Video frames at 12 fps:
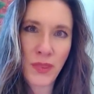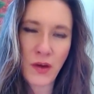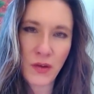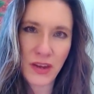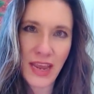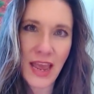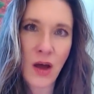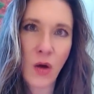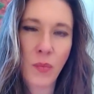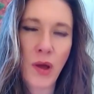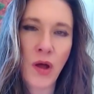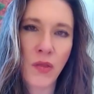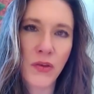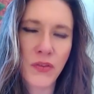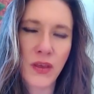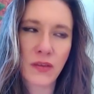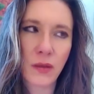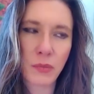any help. All those
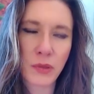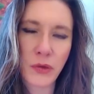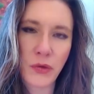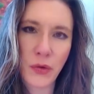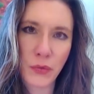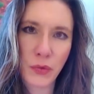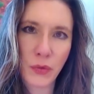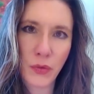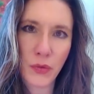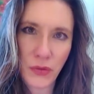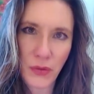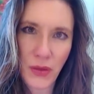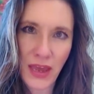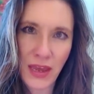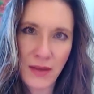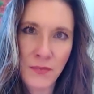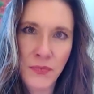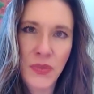things that Pluto rules,
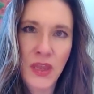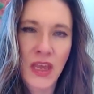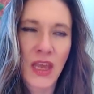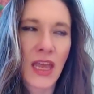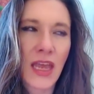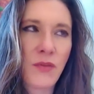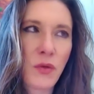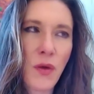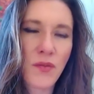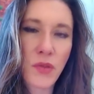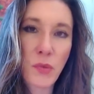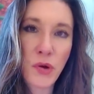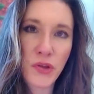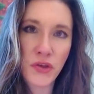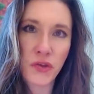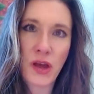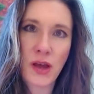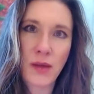okay? If you have the Punya
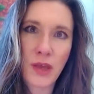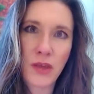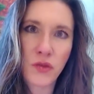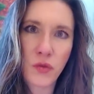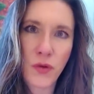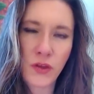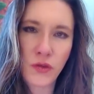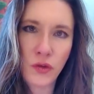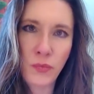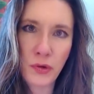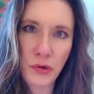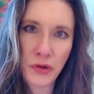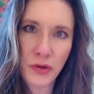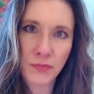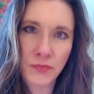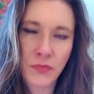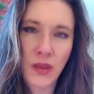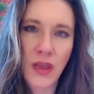Saham conjoined Jupiter,
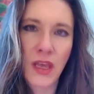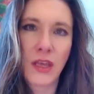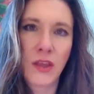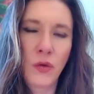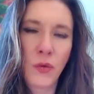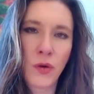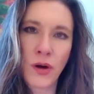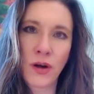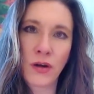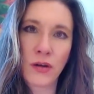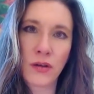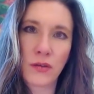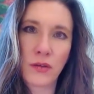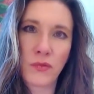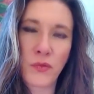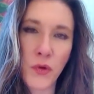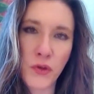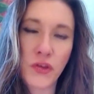your
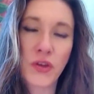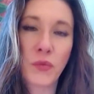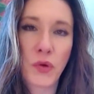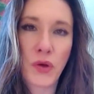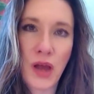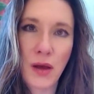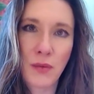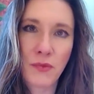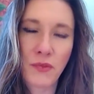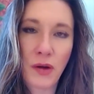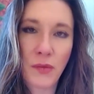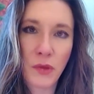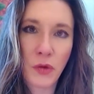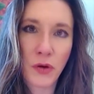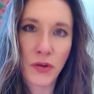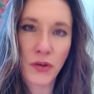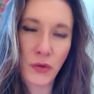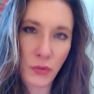fortune will come from
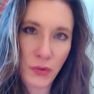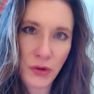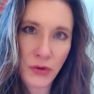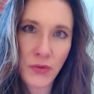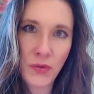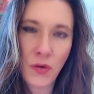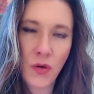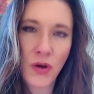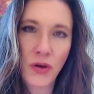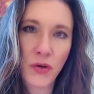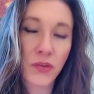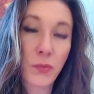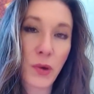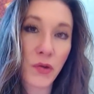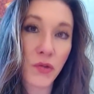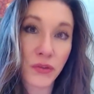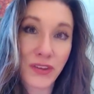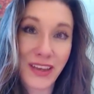your guru or your
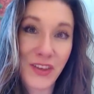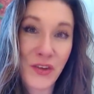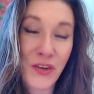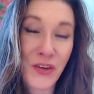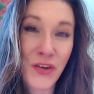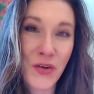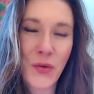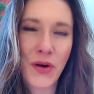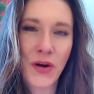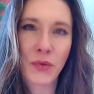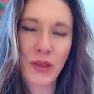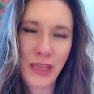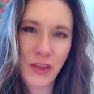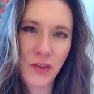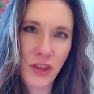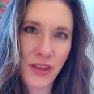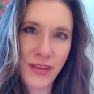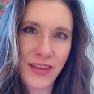spiritual teacher or
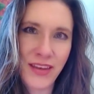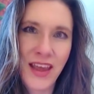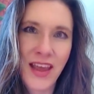religion